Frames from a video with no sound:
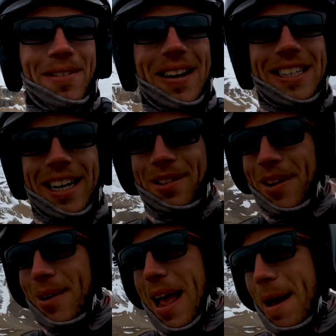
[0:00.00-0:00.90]
I'm actually
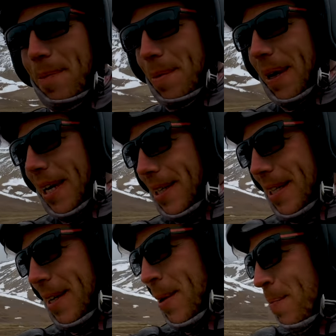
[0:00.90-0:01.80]
very happy
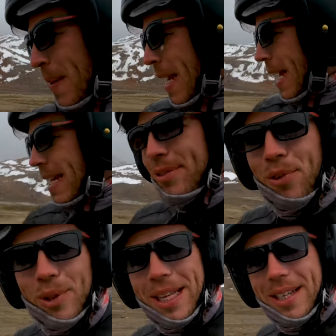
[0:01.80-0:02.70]
because
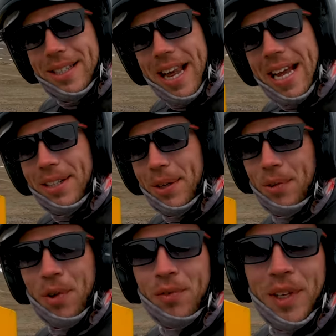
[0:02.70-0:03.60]

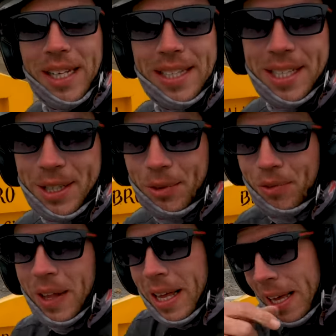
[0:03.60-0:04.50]
4,850, this is
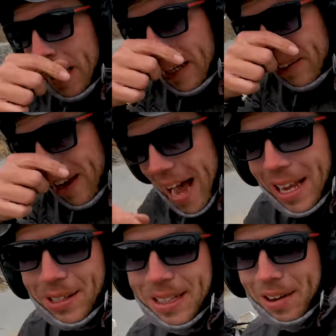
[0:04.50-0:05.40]
the
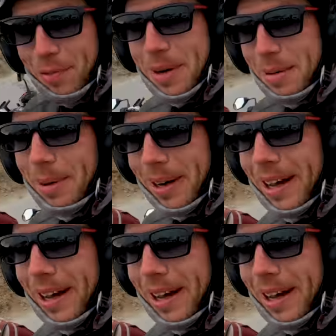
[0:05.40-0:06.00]
highest I've been in my